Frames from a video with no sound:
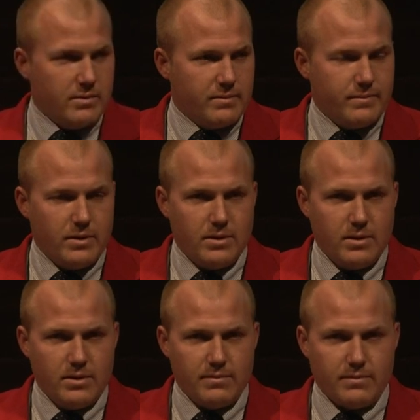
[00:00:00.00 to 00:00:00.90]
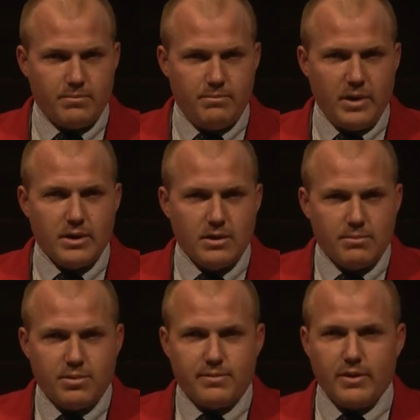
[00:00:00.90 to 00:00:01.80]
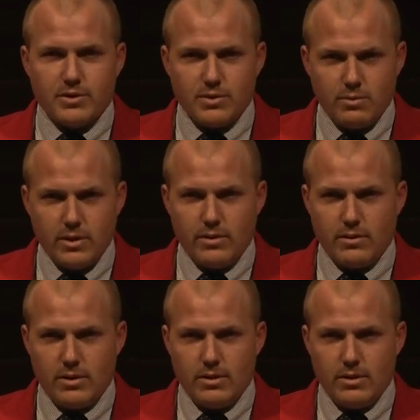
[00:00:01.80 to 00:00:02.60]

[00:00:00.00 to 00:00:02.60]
have been in the profession with.